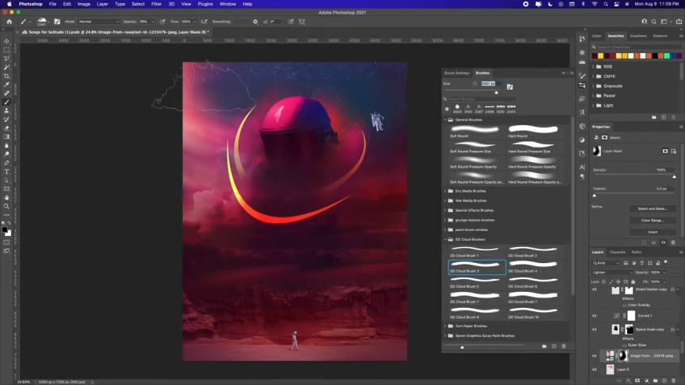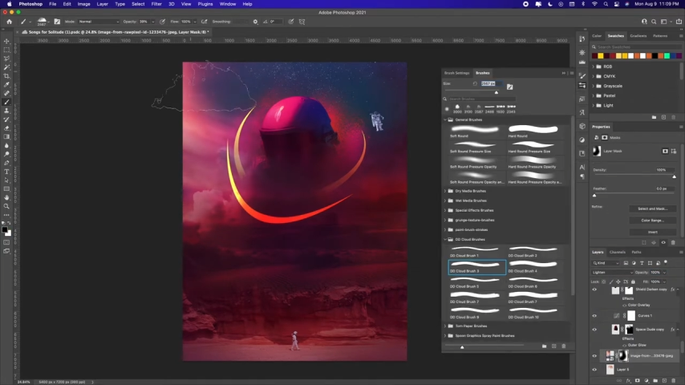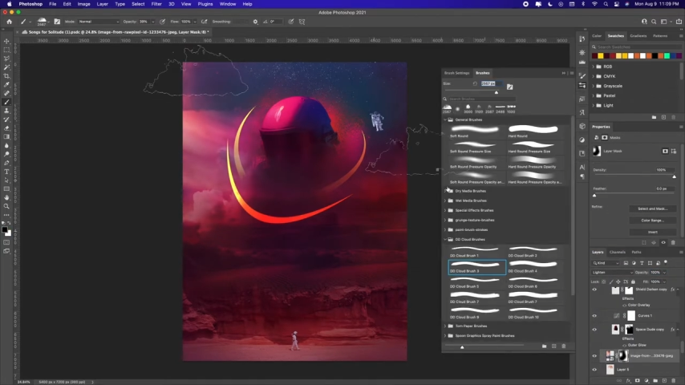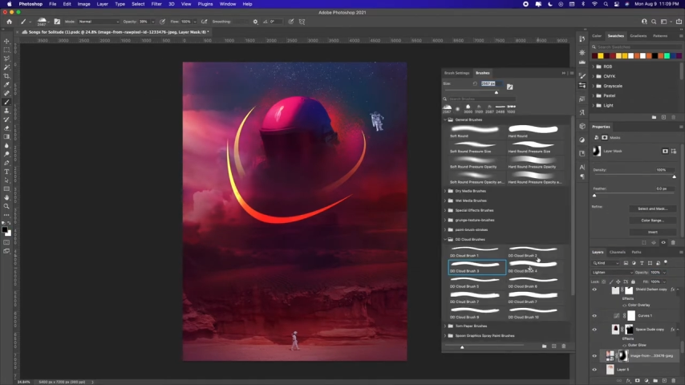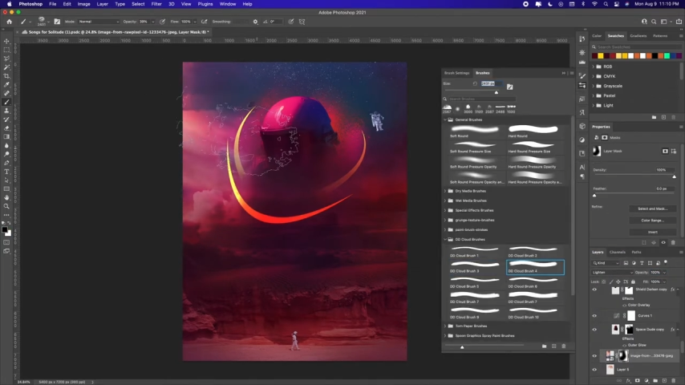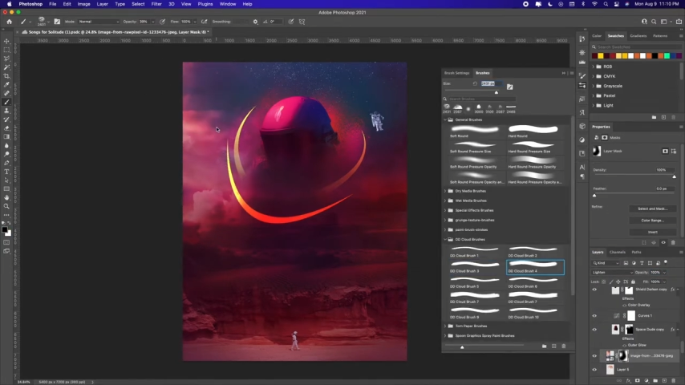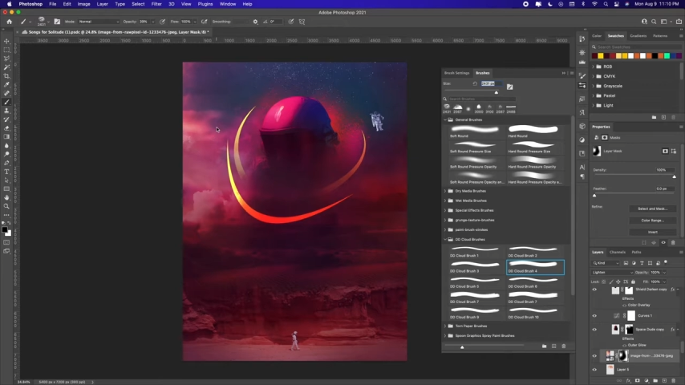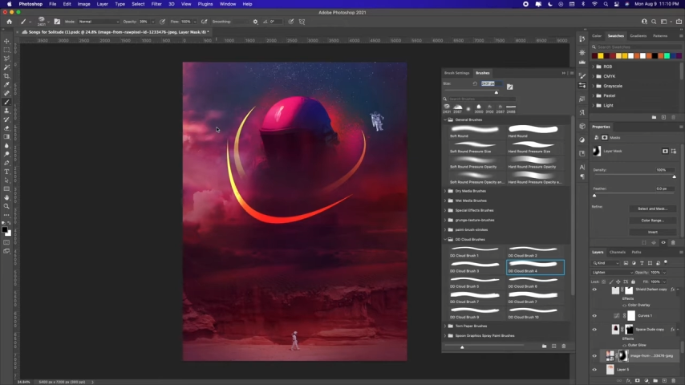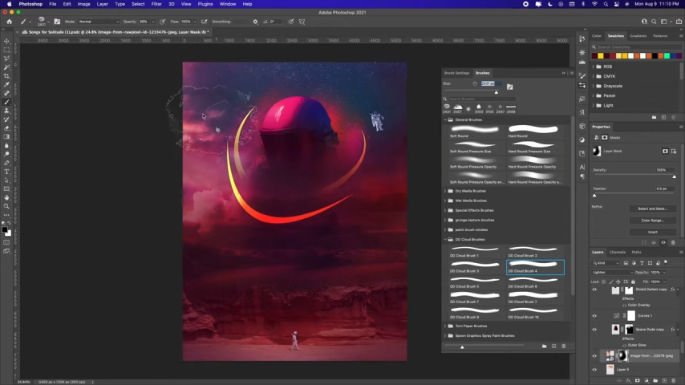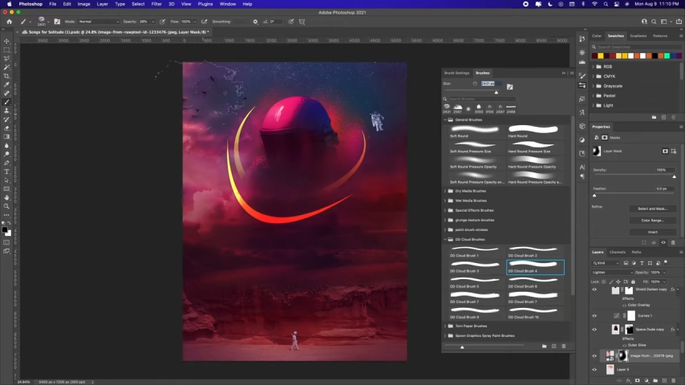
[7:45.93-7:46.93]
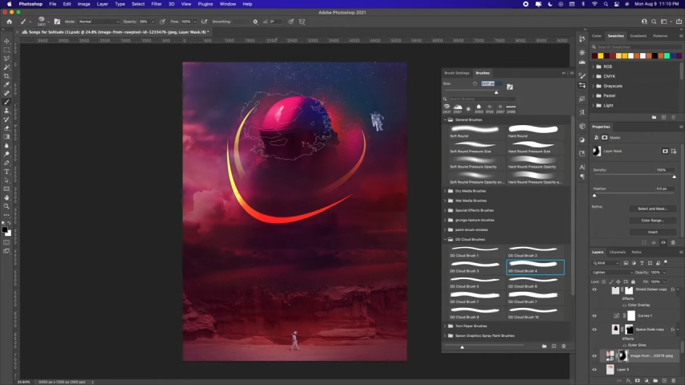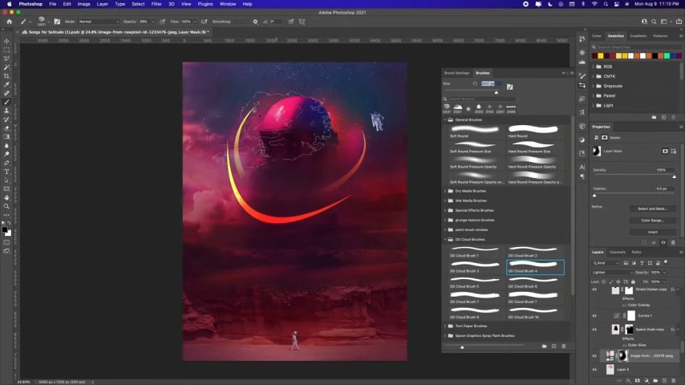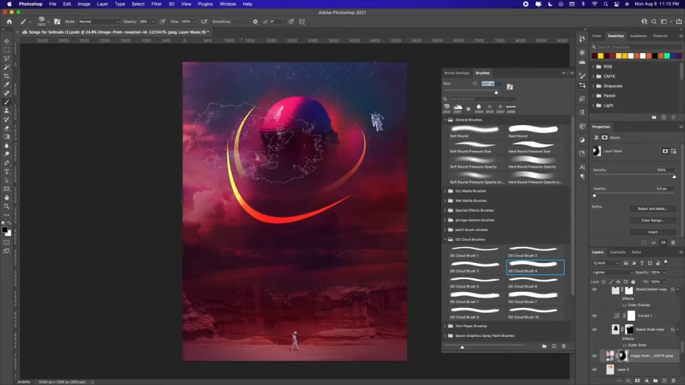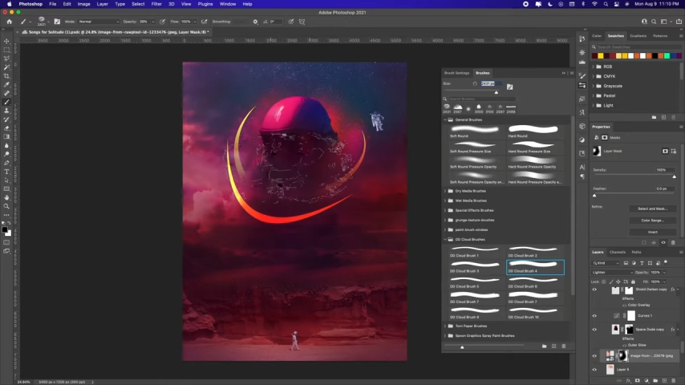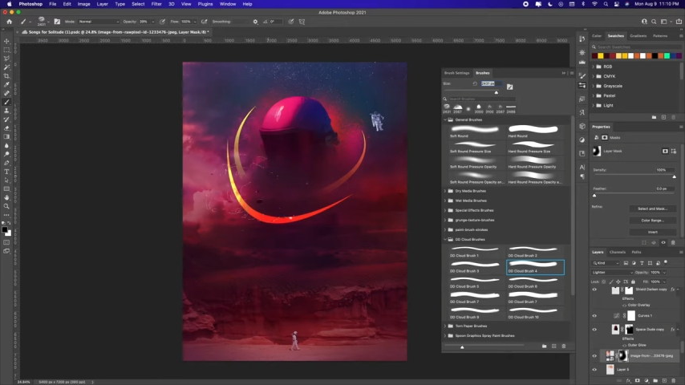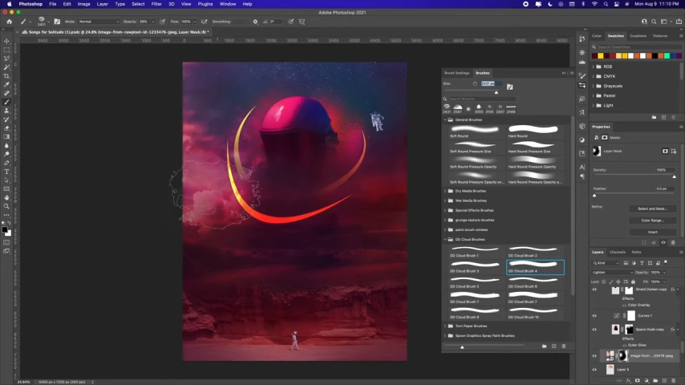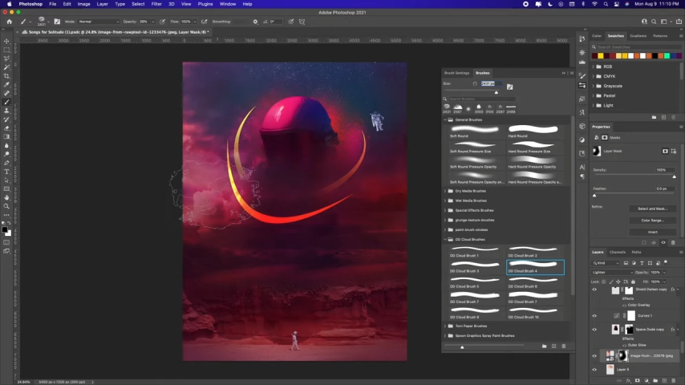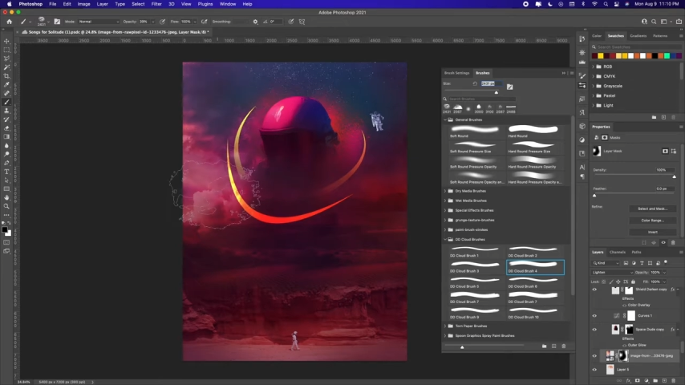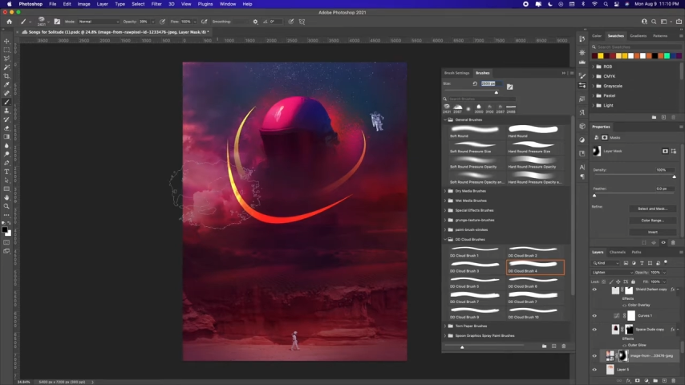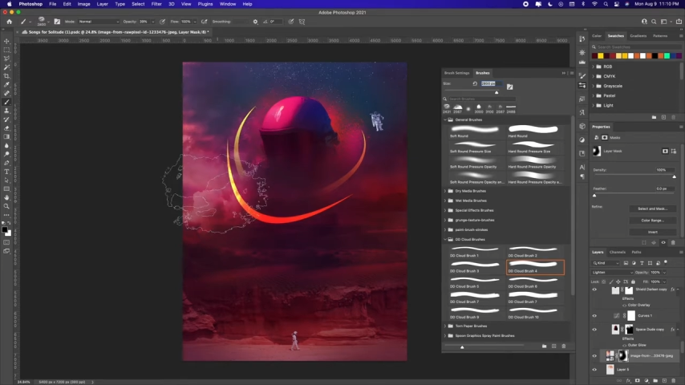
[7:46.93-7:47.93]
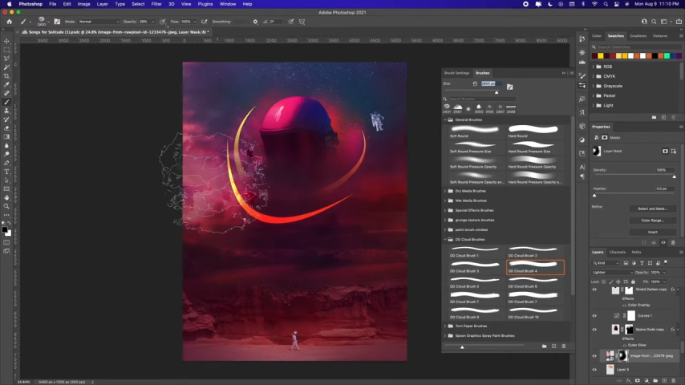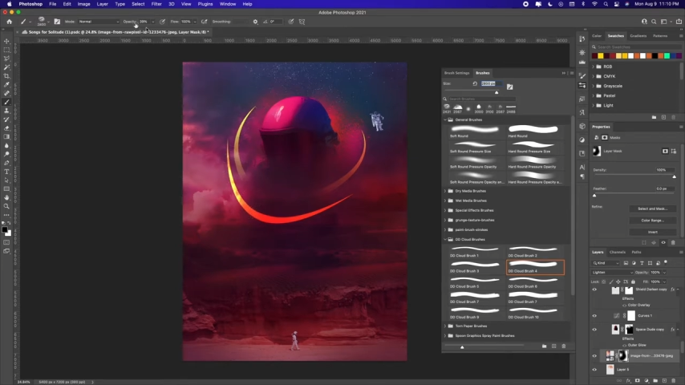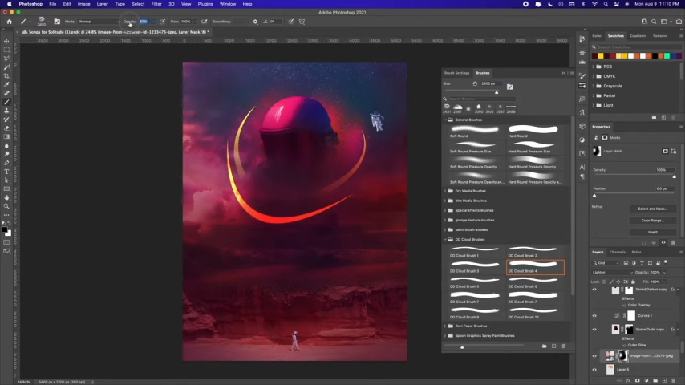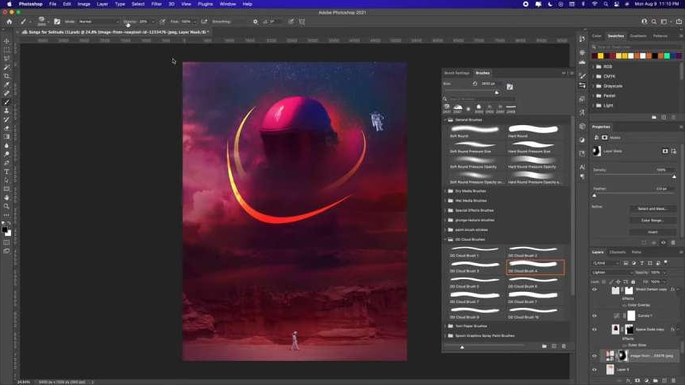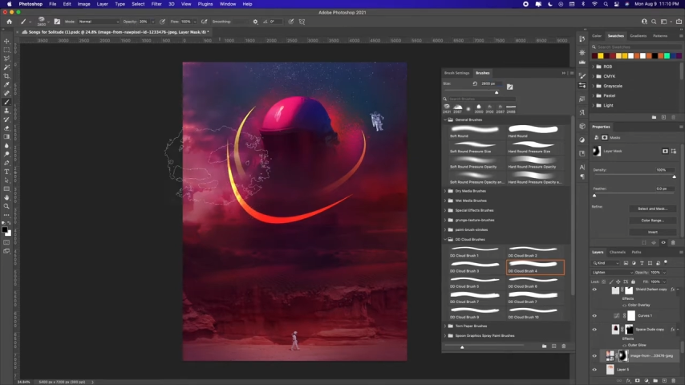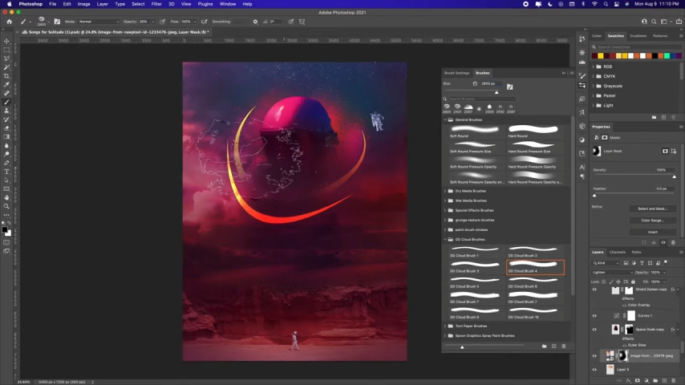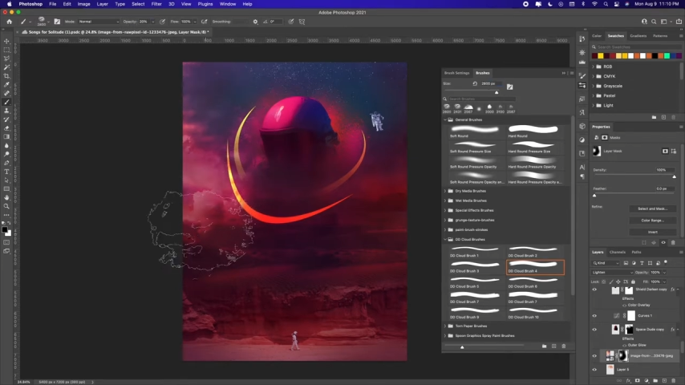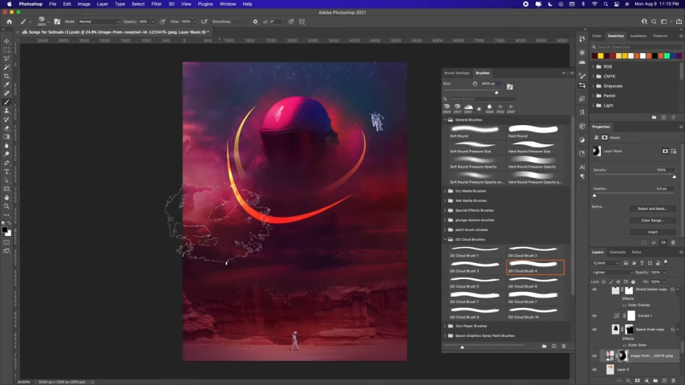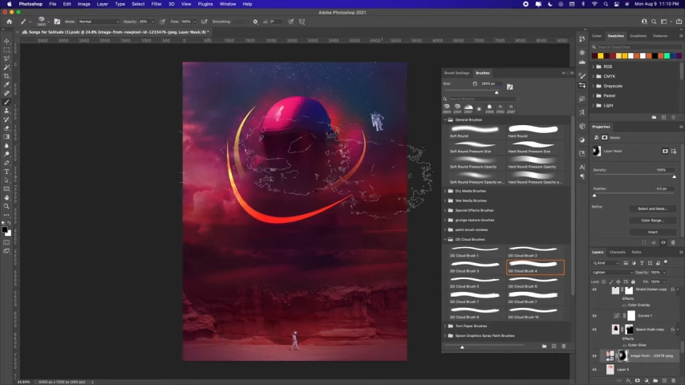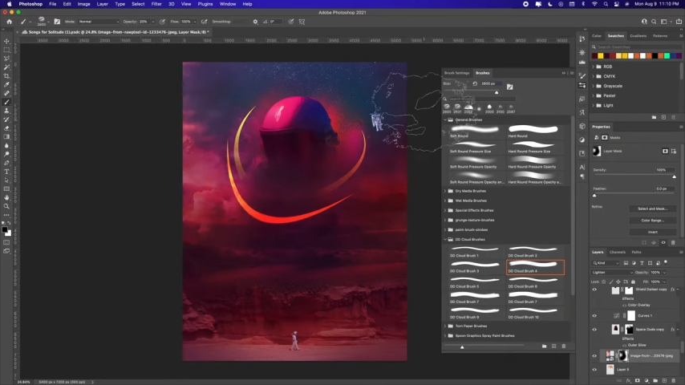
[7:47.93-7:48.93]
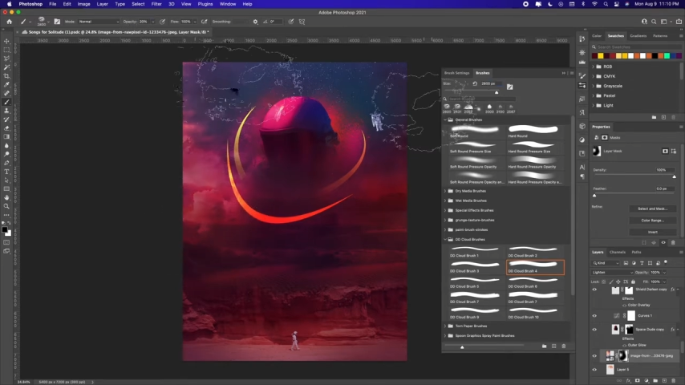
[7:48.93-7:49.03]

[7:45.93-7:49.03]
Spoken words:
[unreadable: no face in view]